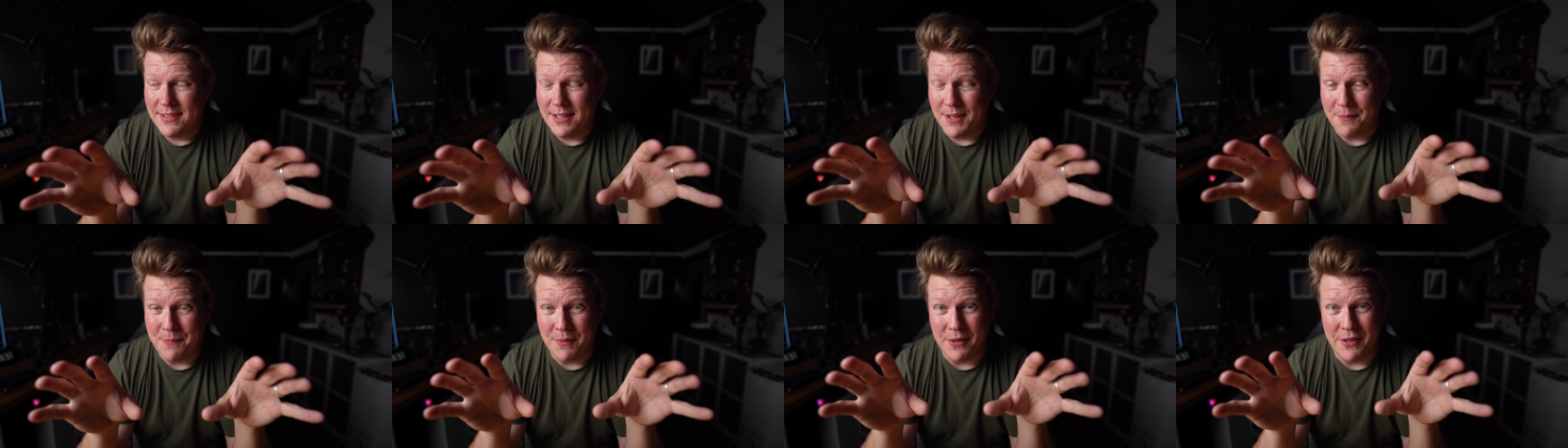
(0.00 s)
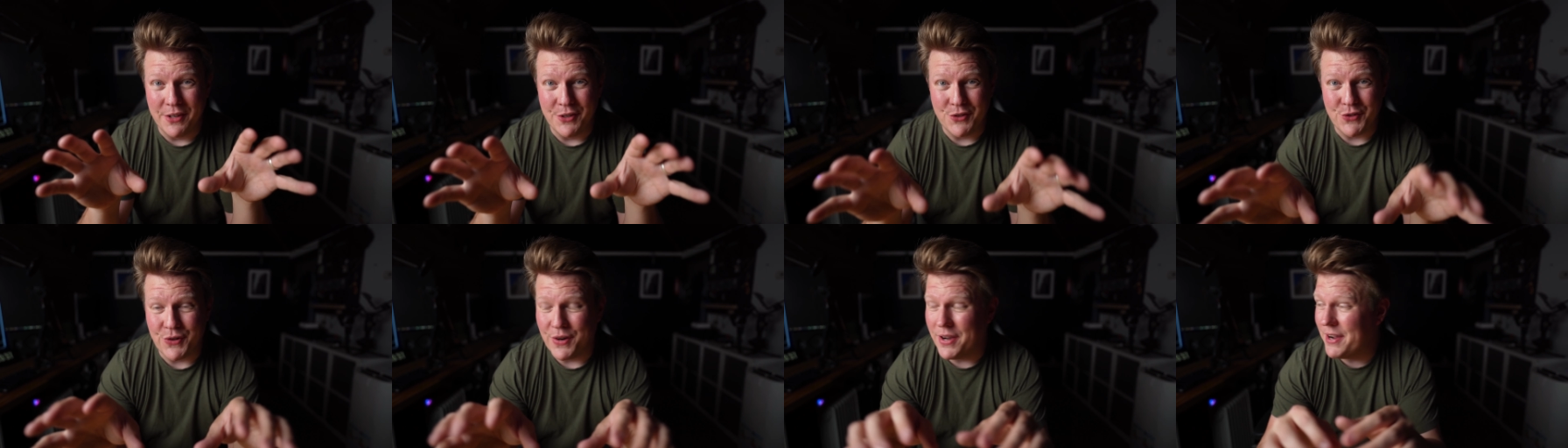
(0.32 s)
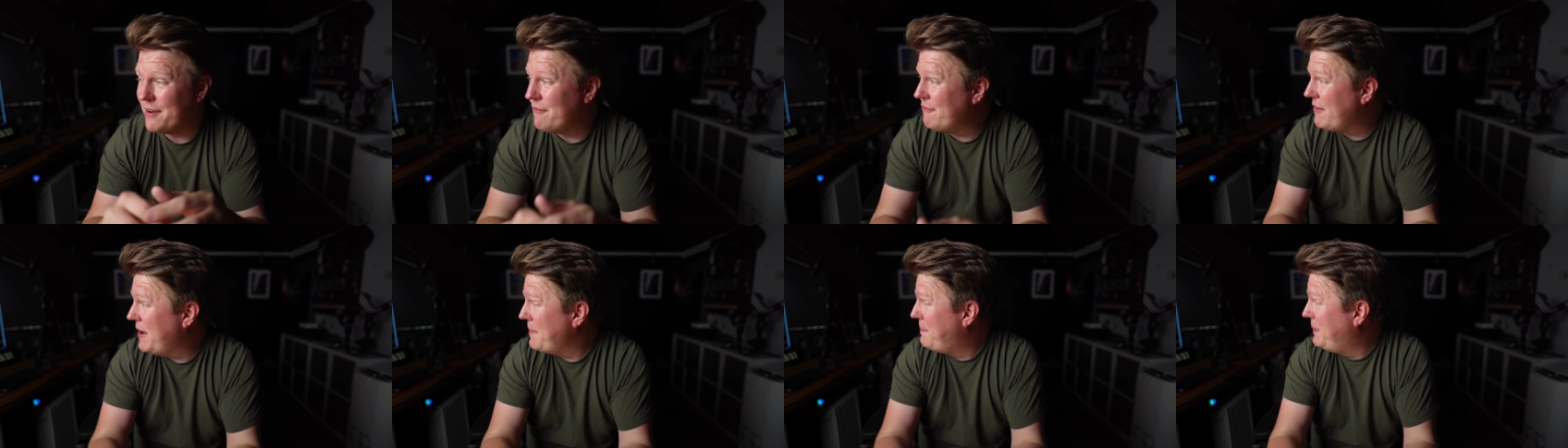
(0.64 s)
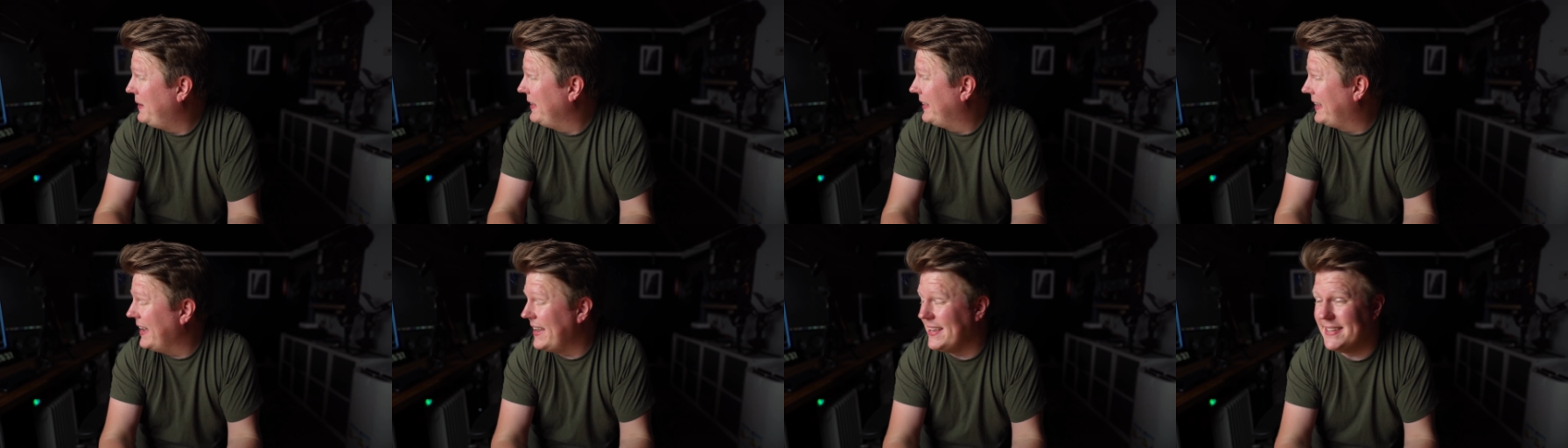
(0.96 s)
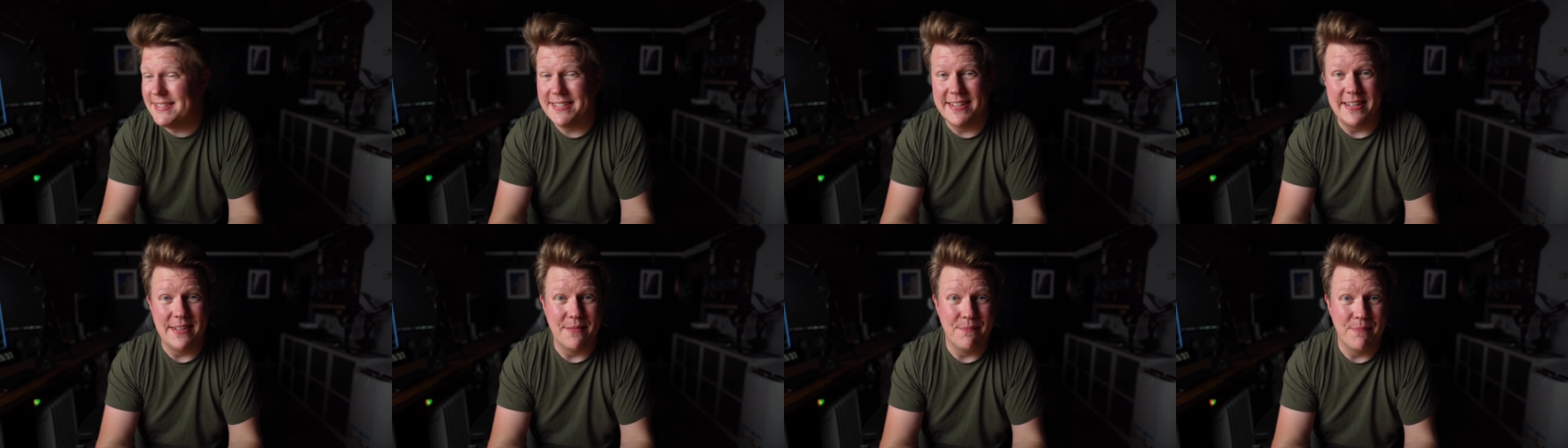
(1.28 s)
I'm going to try and
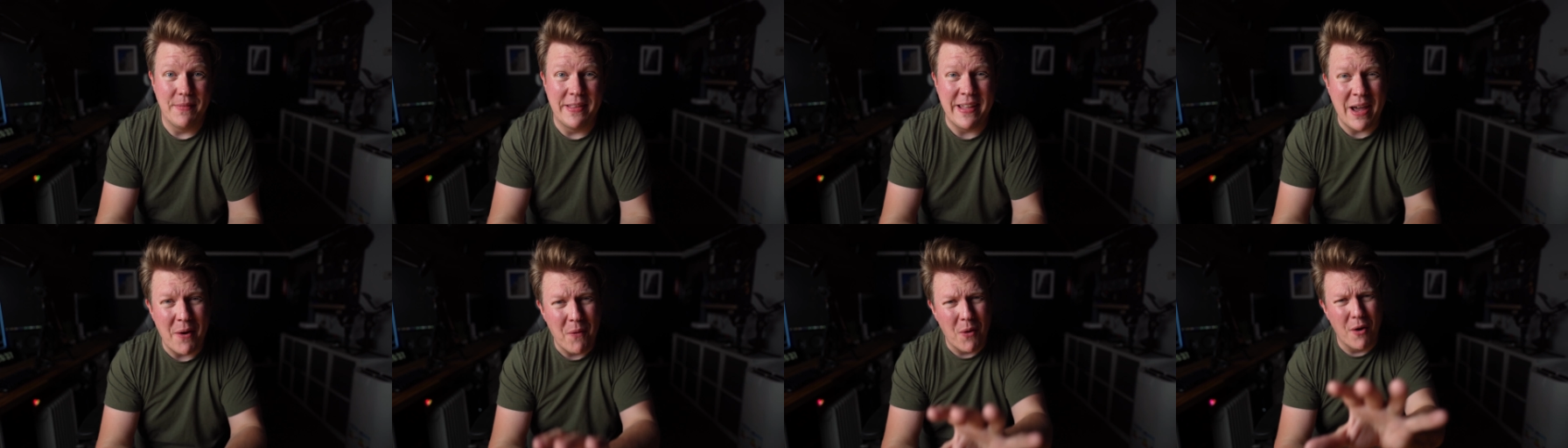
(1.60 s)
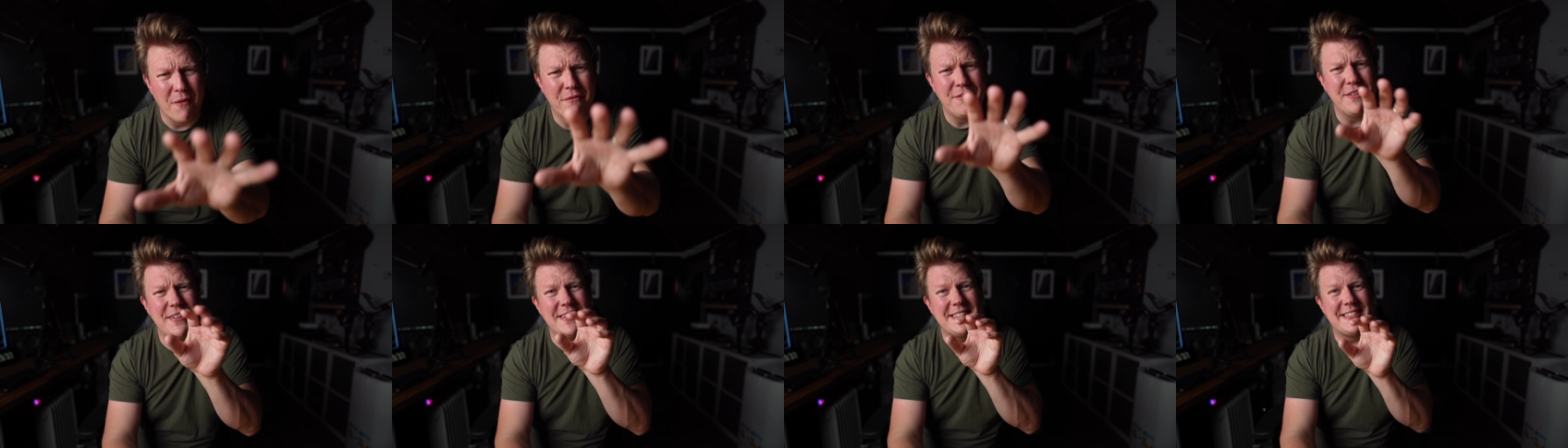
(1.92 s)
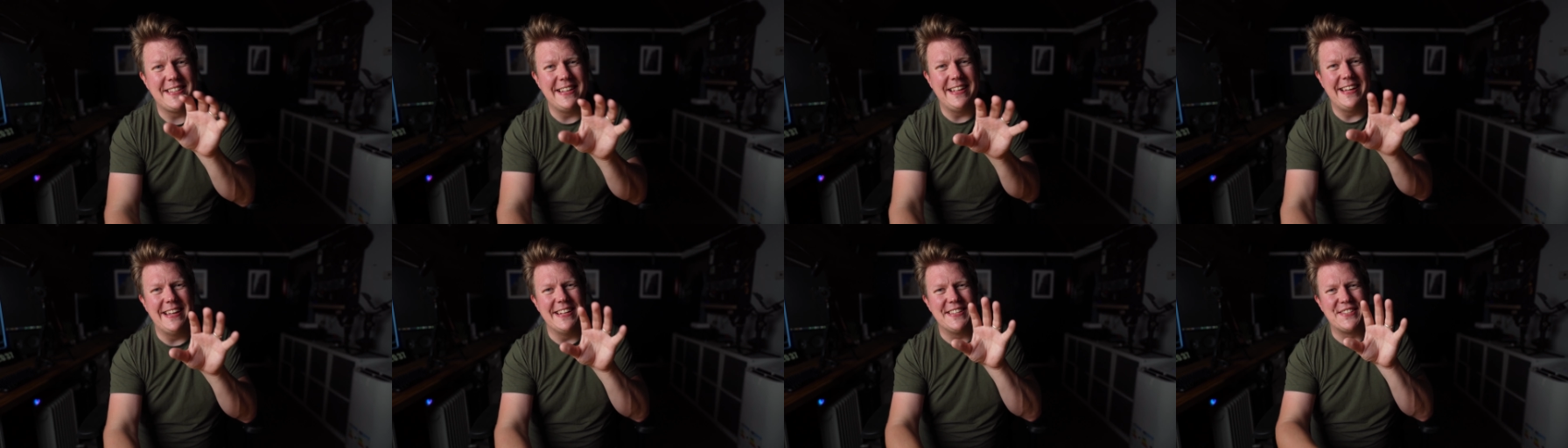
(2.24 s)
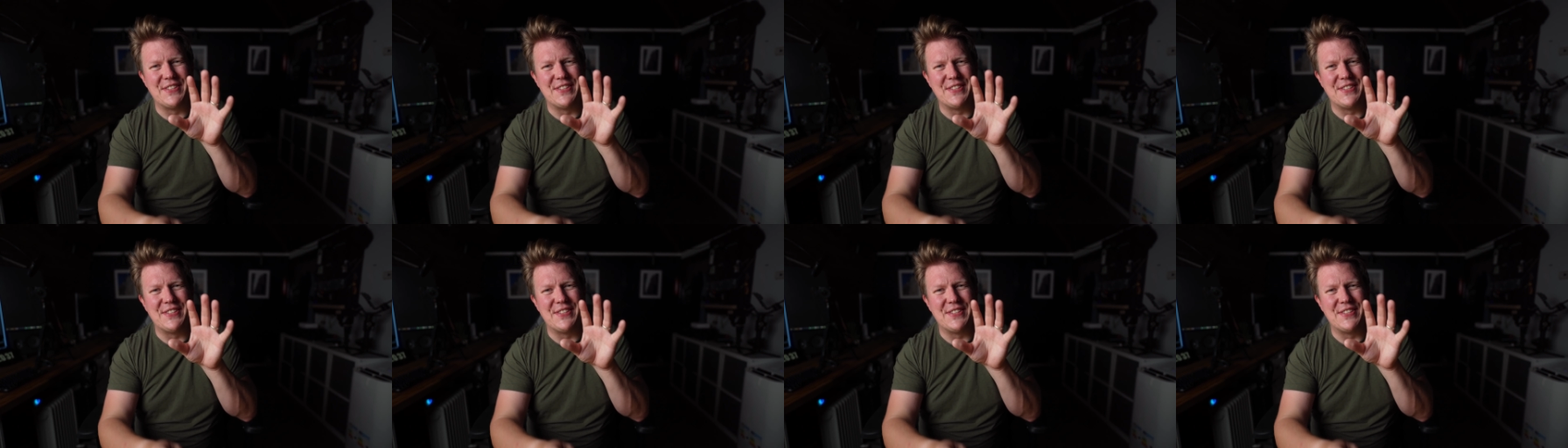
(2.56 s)
replicate it. Now obviously